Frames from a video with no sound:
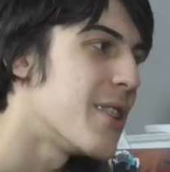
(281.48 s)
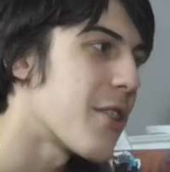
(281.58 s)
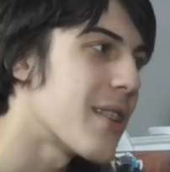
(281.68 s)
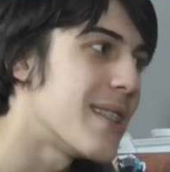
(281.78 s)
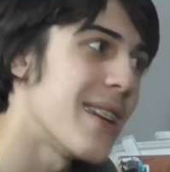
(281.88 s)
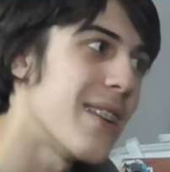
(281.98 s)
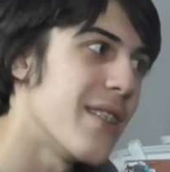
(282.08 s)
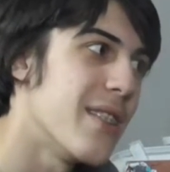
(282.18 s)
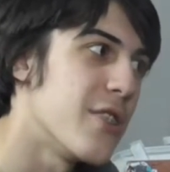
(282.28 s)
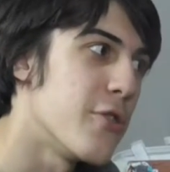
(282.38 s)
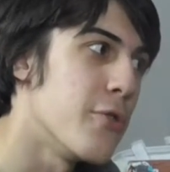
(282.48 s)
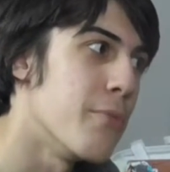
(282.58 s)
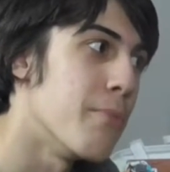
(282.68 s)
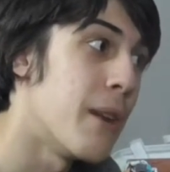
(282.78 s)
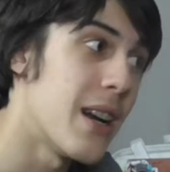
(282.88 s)
The Joker didn't
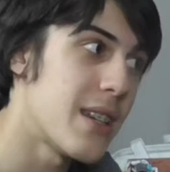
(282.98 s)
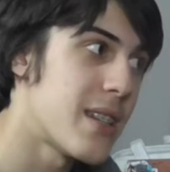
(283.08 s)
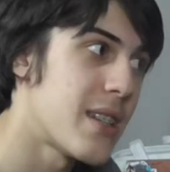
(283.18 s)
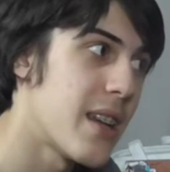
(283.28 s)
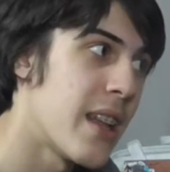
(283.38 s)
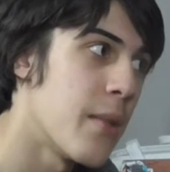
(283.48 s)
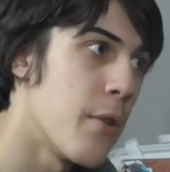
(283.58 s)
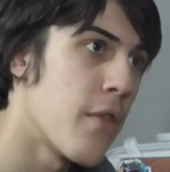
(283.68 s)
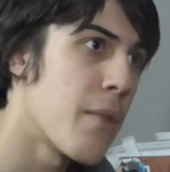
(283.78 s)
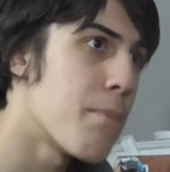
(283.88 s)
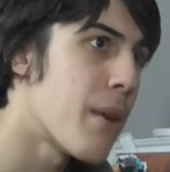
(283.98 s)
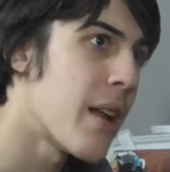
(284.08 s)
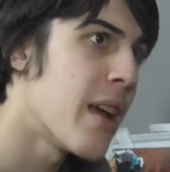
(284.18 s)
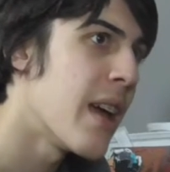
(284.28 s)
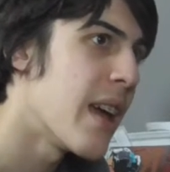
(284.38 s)
do much in the movie,
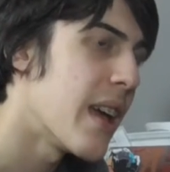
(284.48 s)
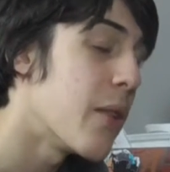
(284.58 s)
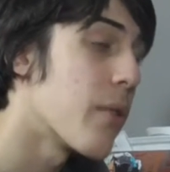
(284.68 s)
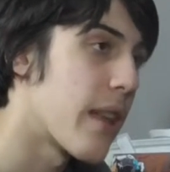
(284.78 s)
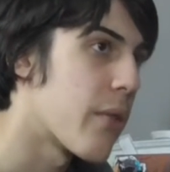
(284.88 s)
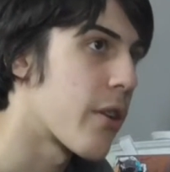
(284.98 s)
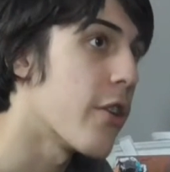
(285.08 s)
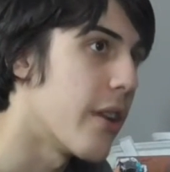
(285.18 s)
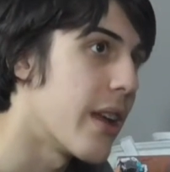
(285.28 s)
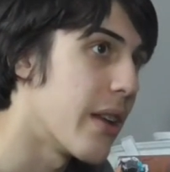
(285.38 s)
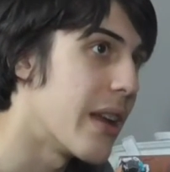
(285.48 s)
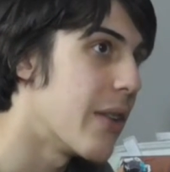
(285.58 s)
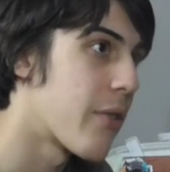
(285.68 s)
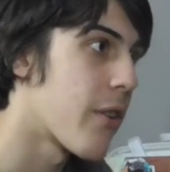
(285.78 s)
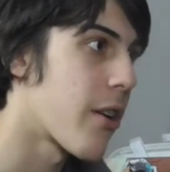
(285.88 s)
but he was good.
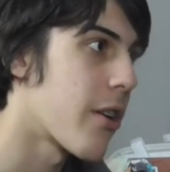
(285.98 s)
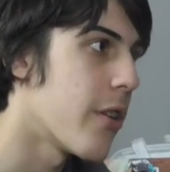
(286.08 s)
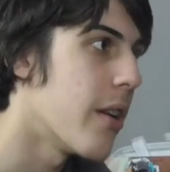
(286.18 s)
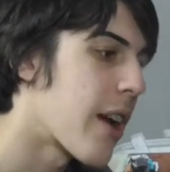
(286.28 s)
He was very good.